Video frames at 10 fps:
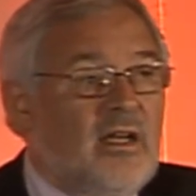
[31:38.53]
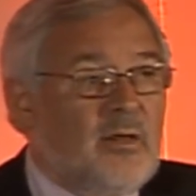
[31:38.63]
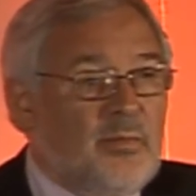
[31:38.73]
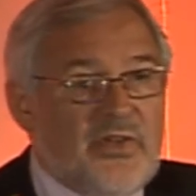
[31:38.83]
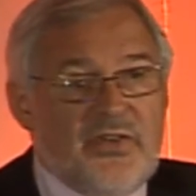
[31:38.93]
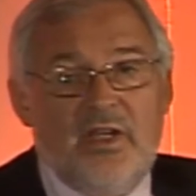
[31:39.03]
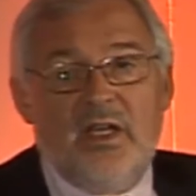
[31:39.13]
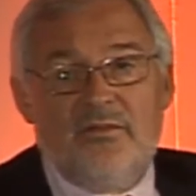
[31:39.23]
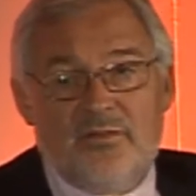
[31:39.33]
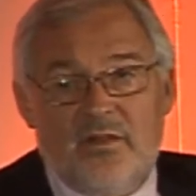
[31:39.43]

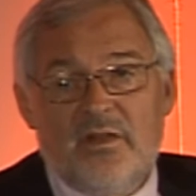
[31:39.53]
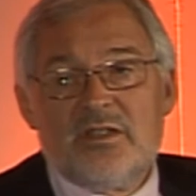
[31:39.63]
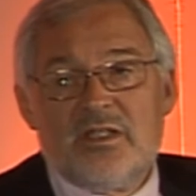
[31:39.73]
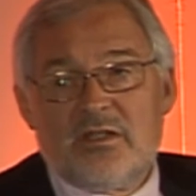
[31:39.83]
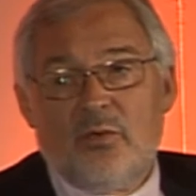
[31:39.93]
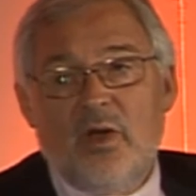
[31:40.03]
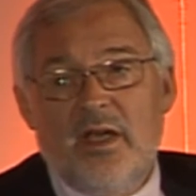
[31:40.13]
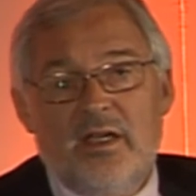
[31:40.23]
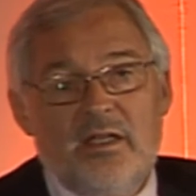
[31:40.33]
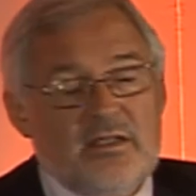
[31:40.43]
perceived that this is a way
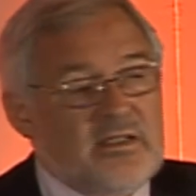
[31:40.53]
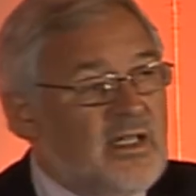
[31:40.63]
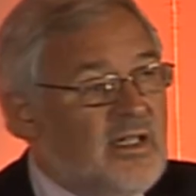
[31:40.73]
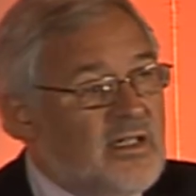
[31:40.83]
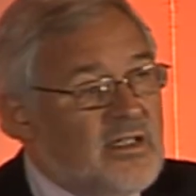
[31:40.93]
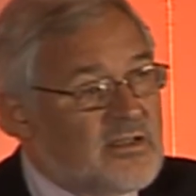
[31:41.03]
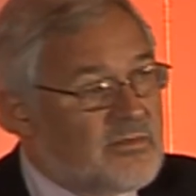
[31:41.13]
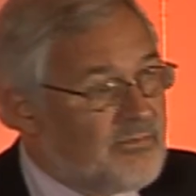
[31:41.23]
he could take his